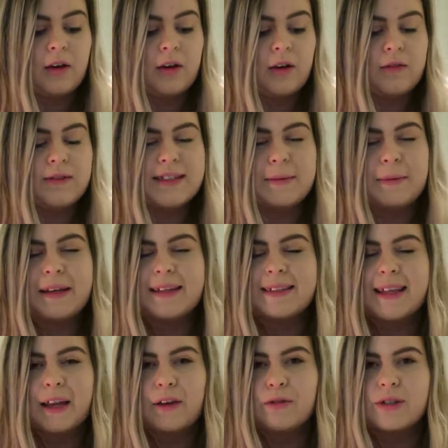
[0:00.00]
Obviously, because
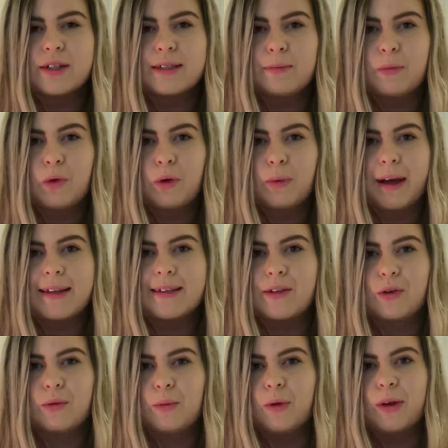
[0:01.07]
then you're just more awake, so
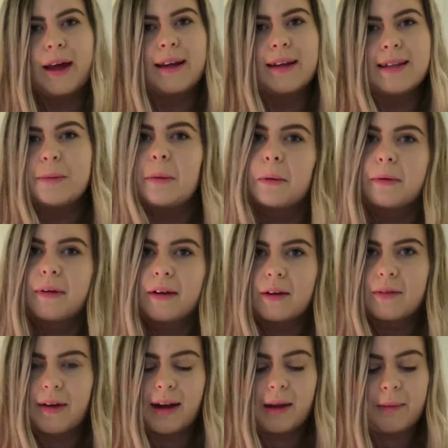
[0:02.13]
you're more likely to be
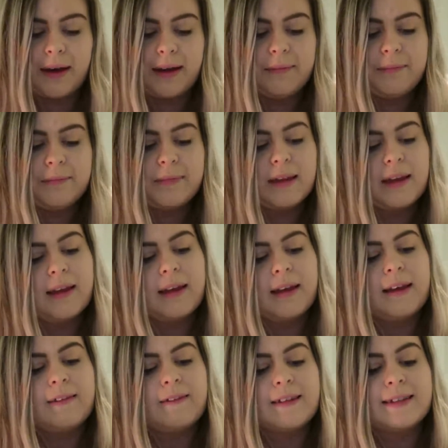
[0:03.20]
productive anyway.
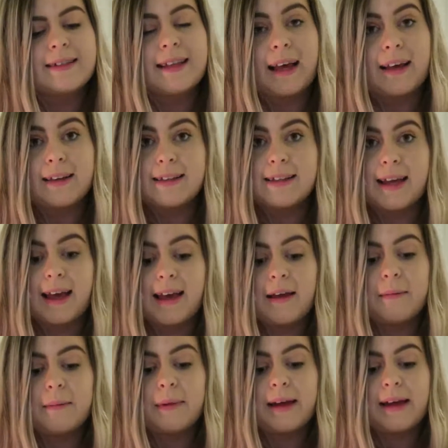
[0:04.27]
The second
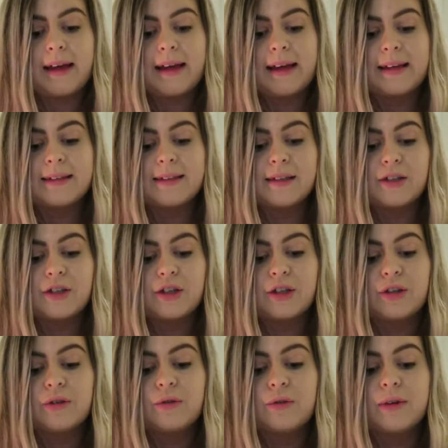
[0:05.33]
tip is
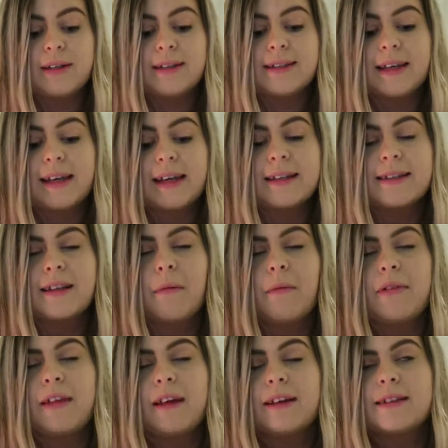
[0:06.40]
to tick
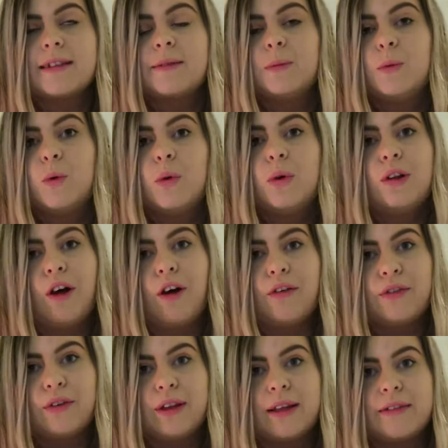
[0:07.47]
something small
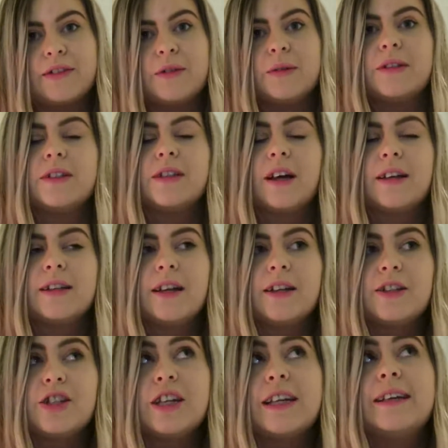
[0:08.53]
off your list. So
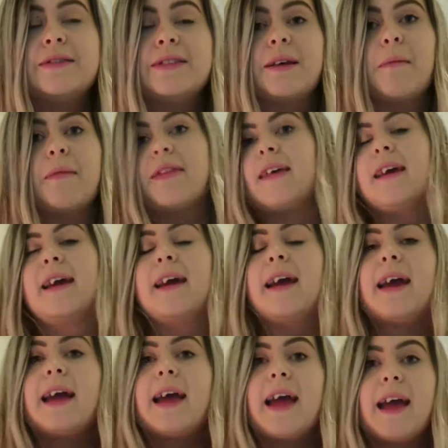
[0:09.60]
achieve something
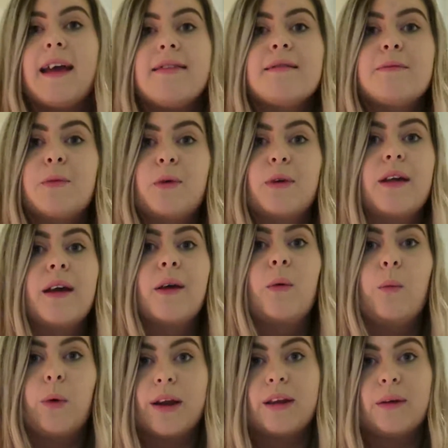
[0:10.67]
in the
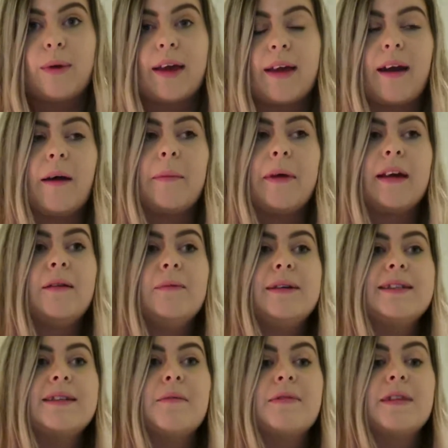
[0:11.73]
morning when you wake up. It can be
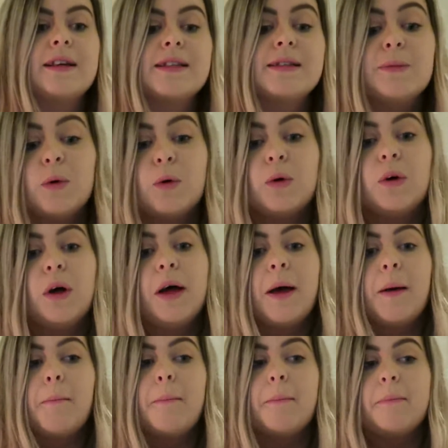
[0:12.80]
something small,
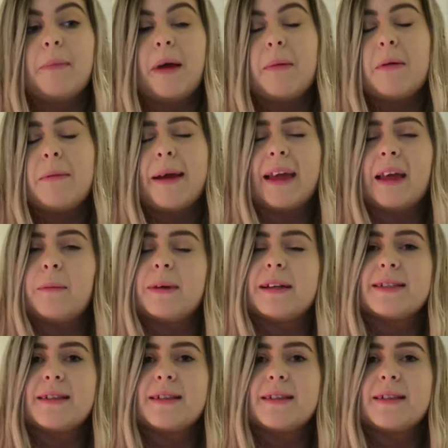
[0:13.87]
maybe make it be